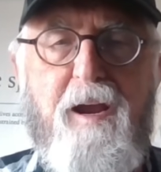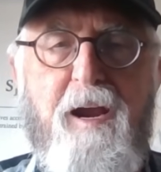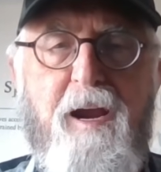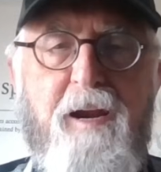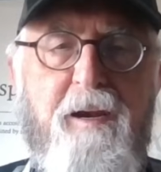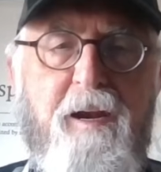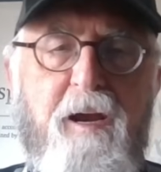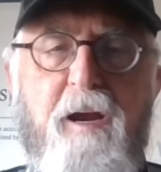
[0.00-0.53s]

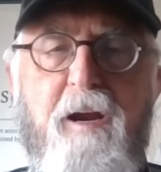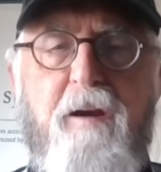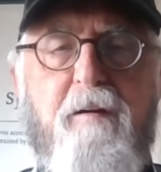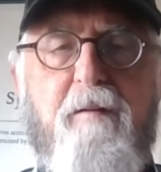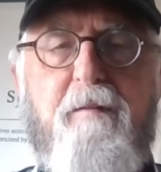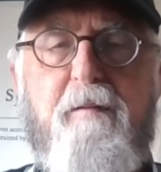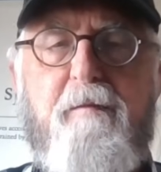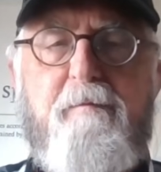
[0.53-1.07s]
And then
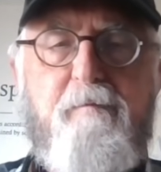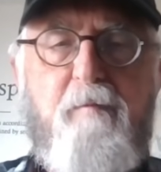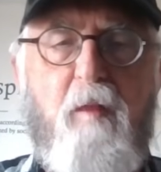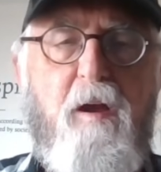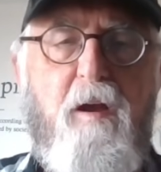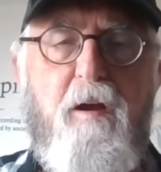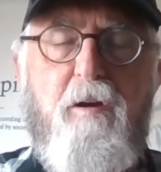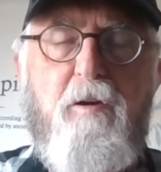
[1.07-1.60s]

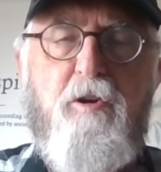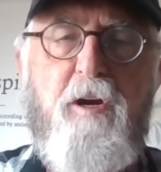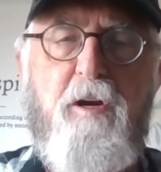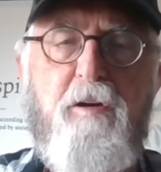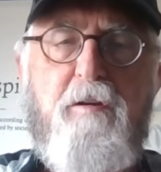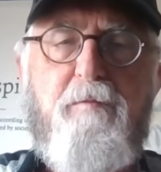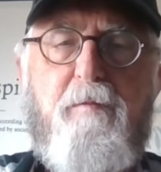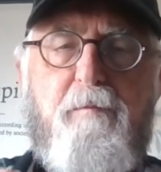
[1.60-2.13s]

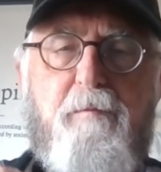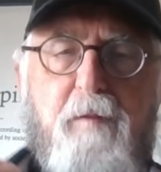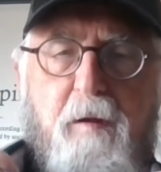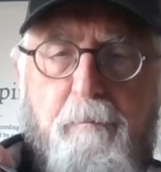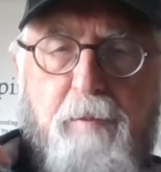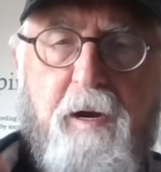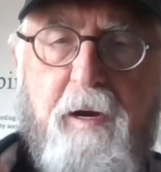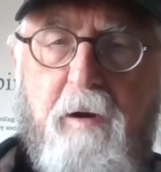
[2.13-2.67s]
she's
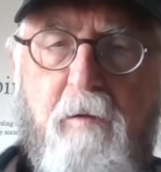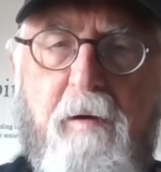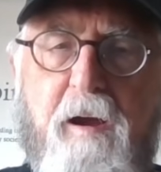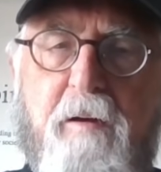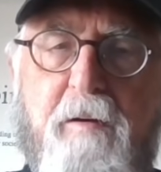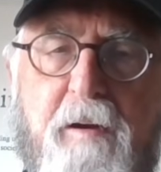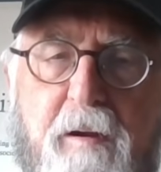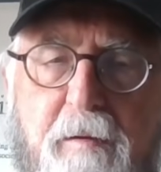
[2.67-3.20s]
picking
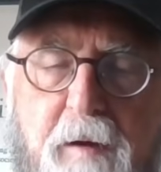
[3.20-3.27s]
around